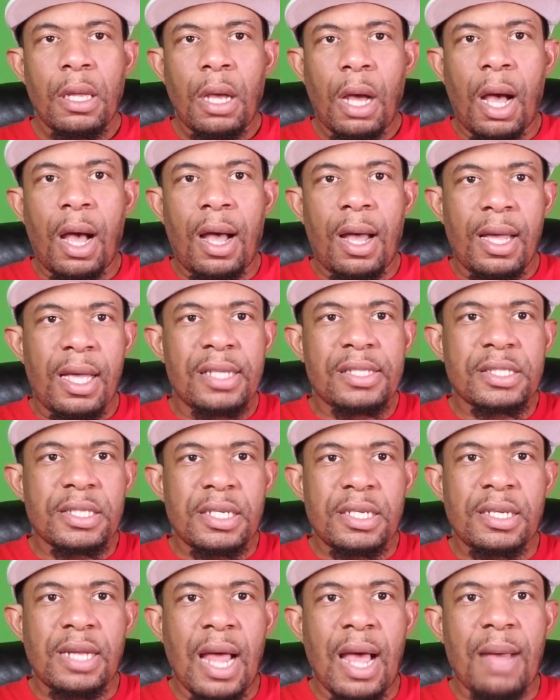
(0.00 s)
It's
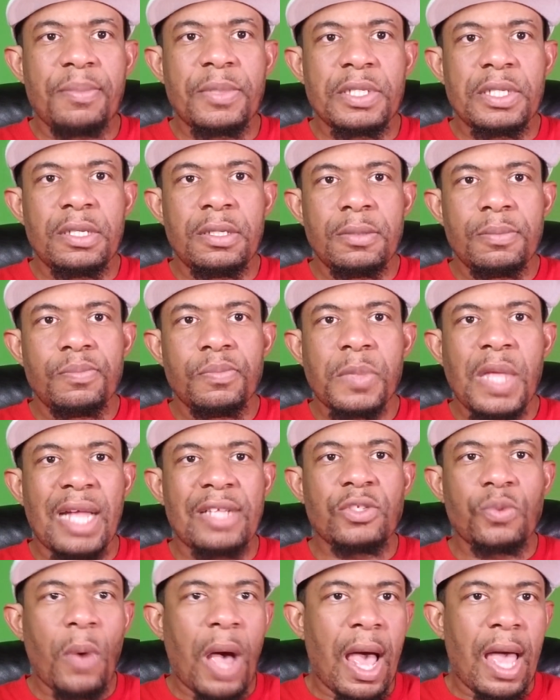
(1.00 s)
an anomaly.
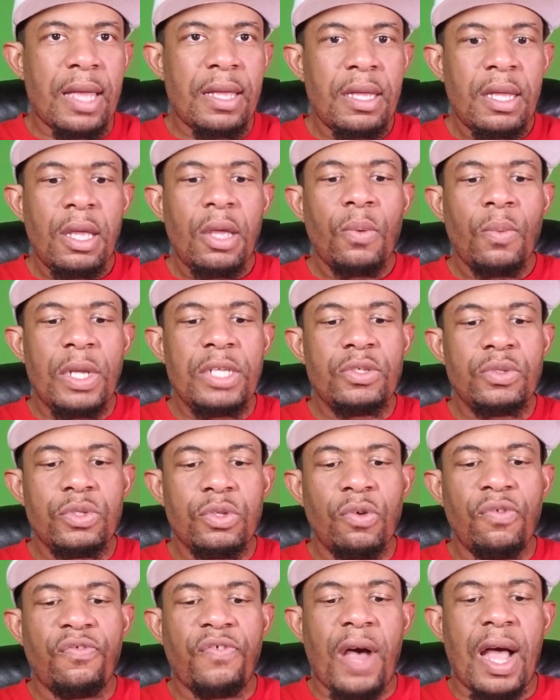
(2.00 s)
That's why when you
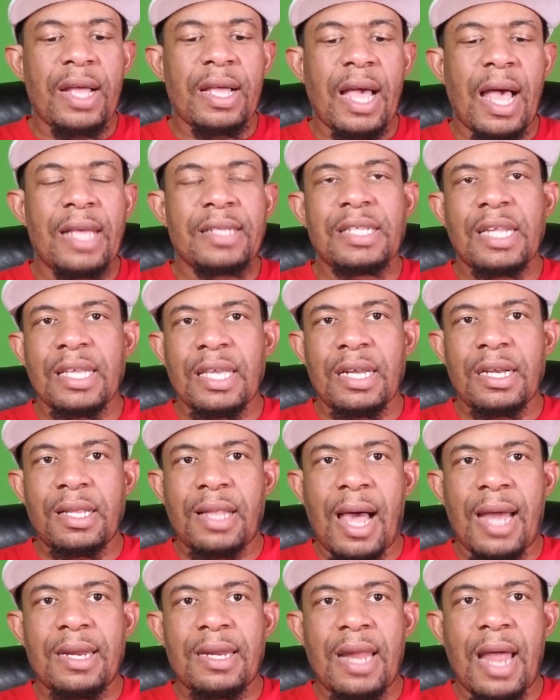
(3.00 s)
do find guys that get a
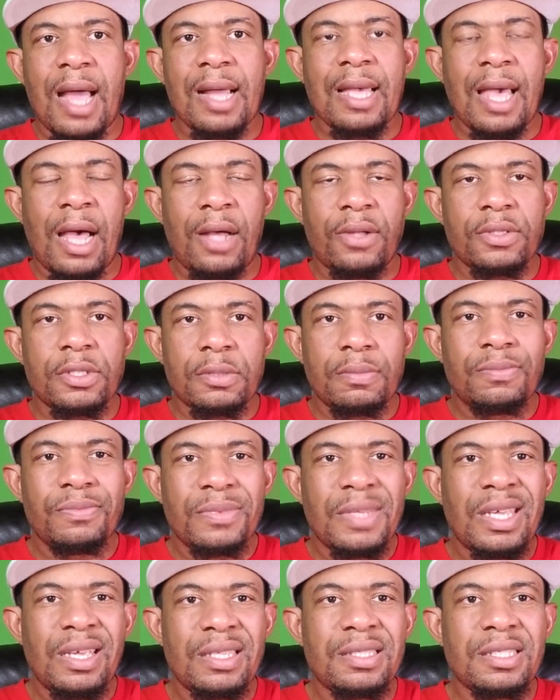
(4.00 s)
lot of knockouts,
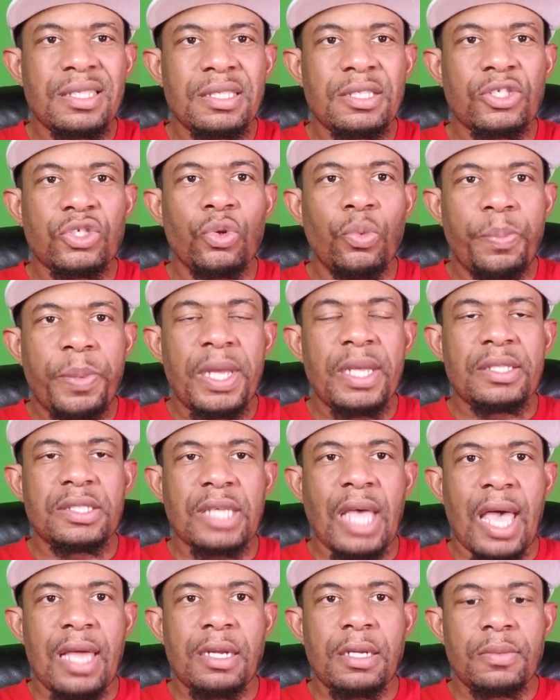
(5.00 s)
it's just super
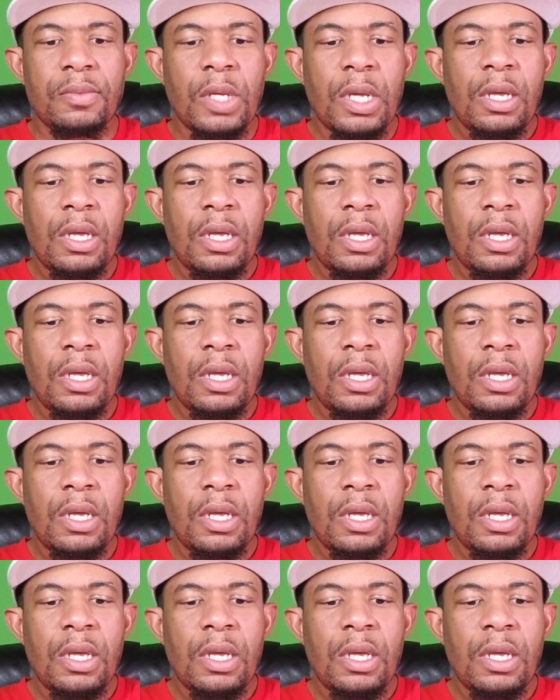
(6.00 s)
exciting.